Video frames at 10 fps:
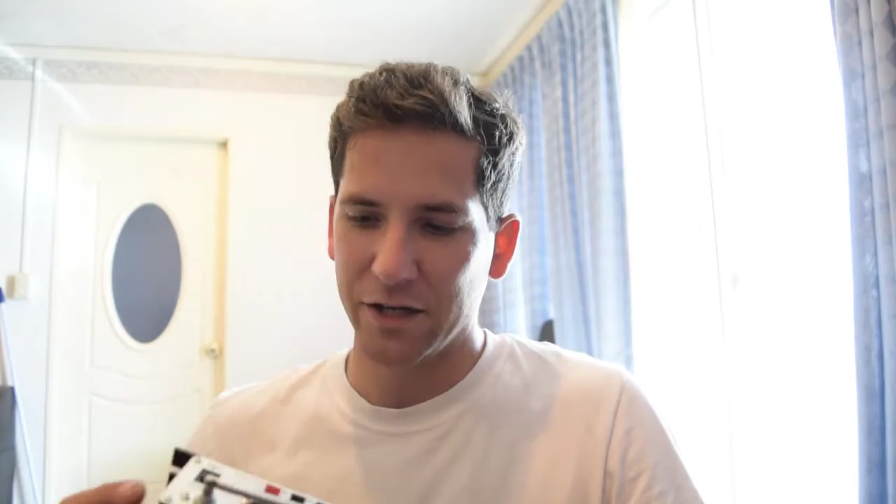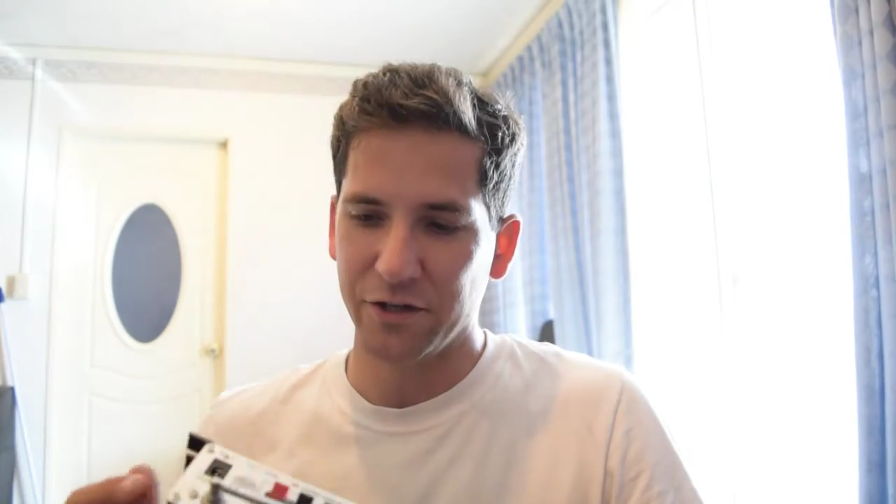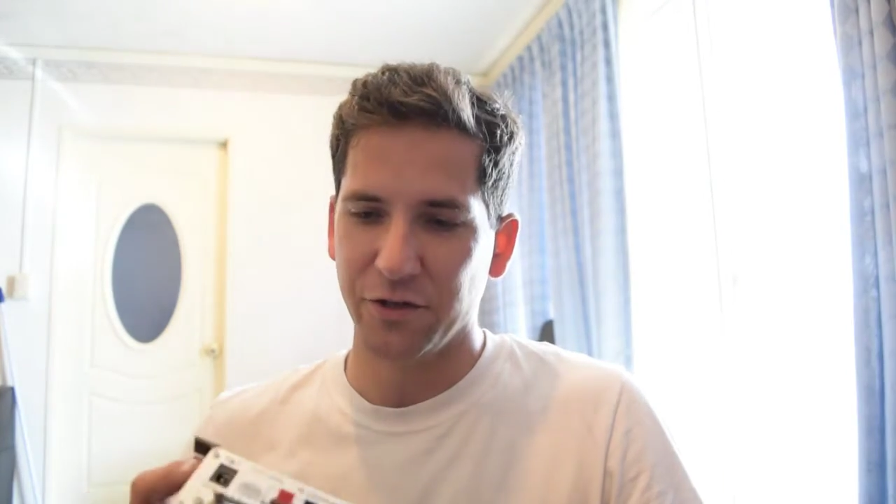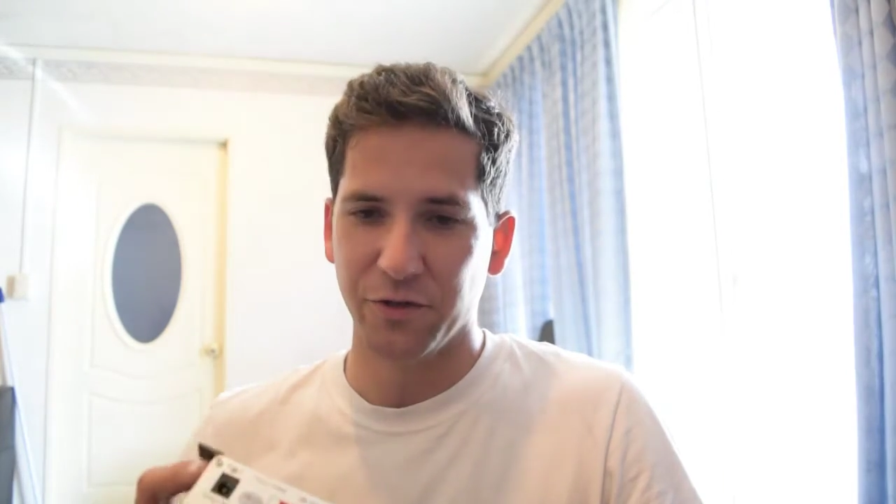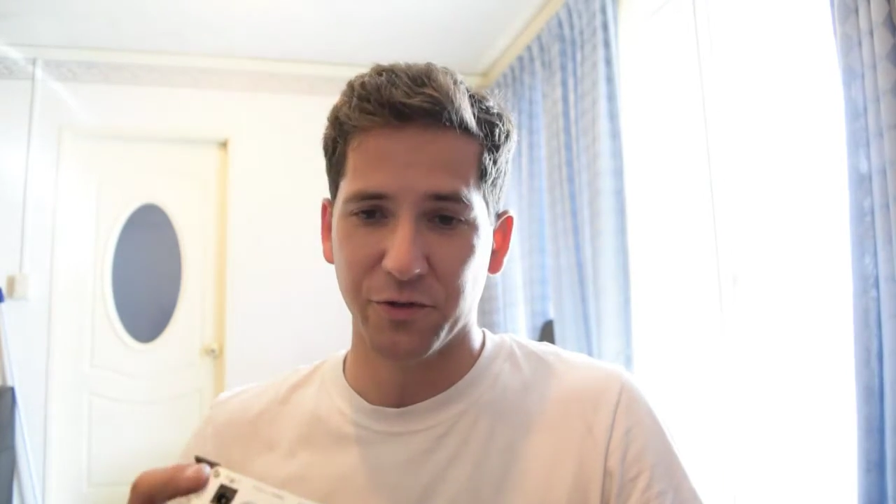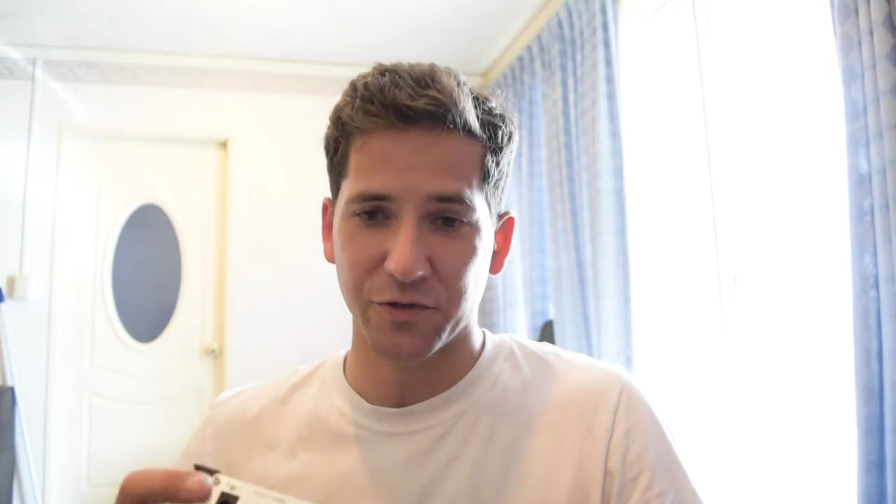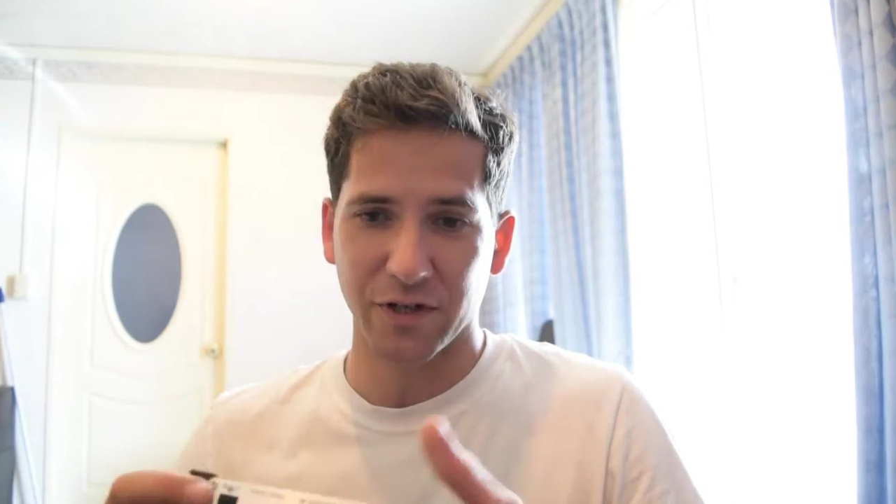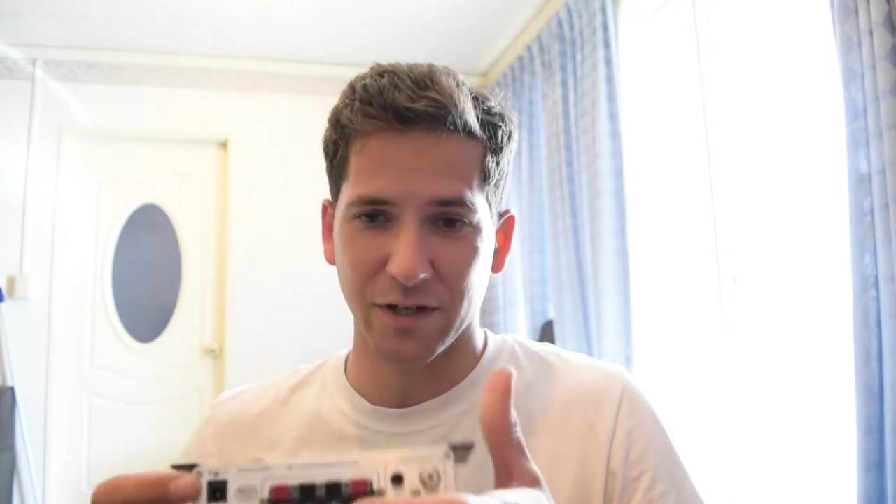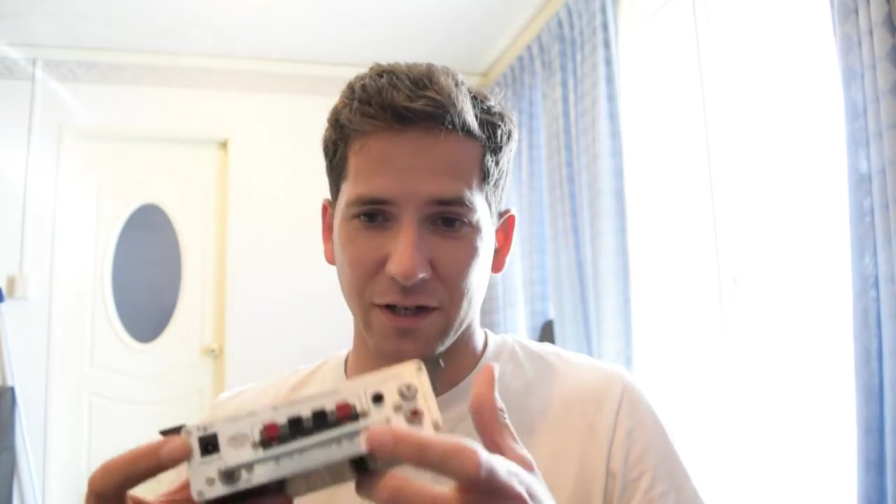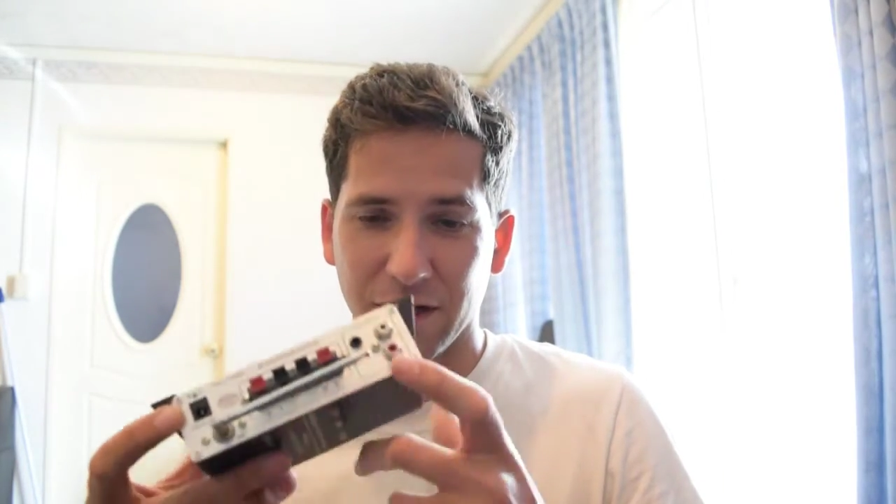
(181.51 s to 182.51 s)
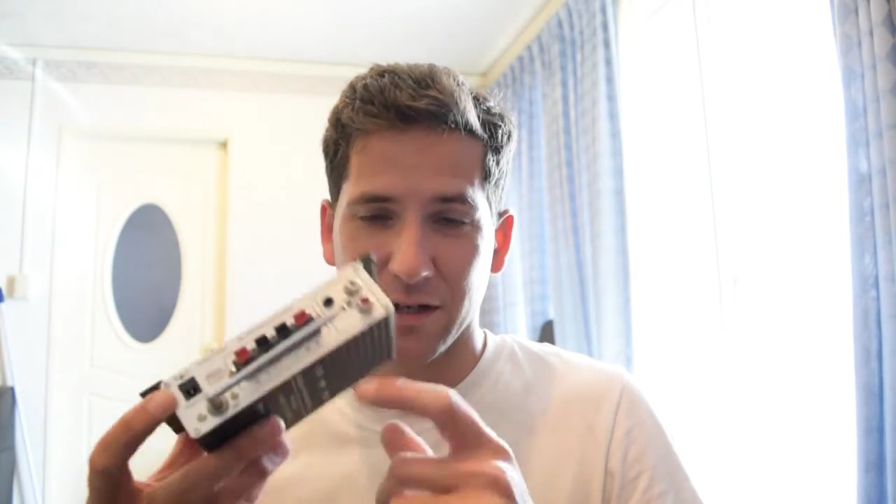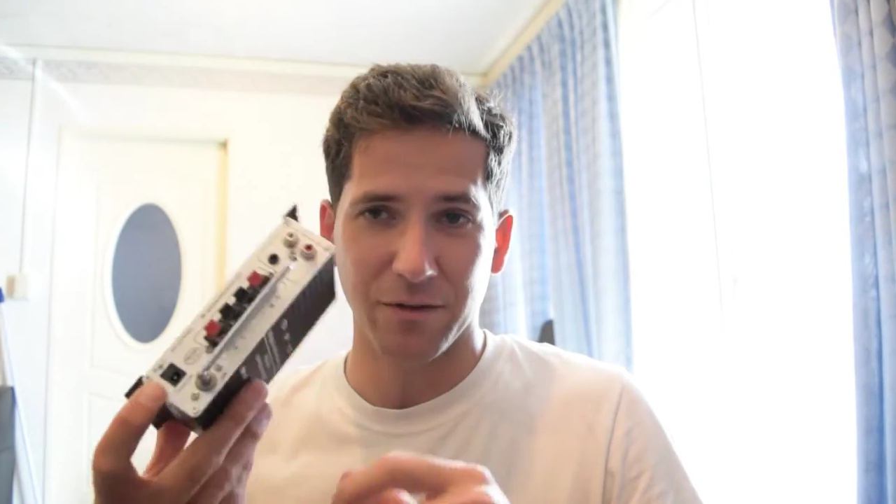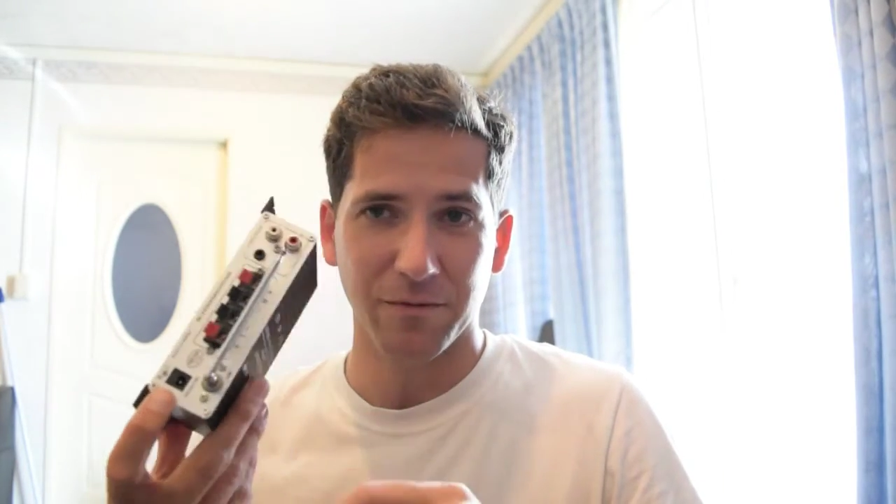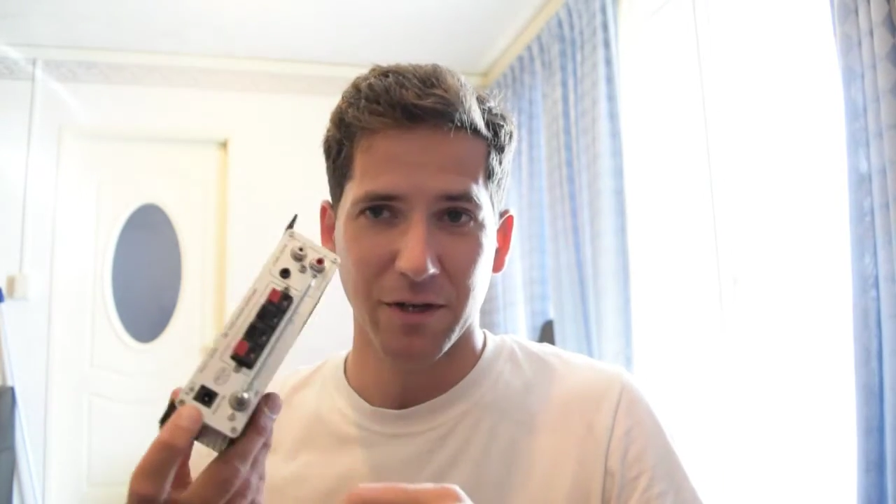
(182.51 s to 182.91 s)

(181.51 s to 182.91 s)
use a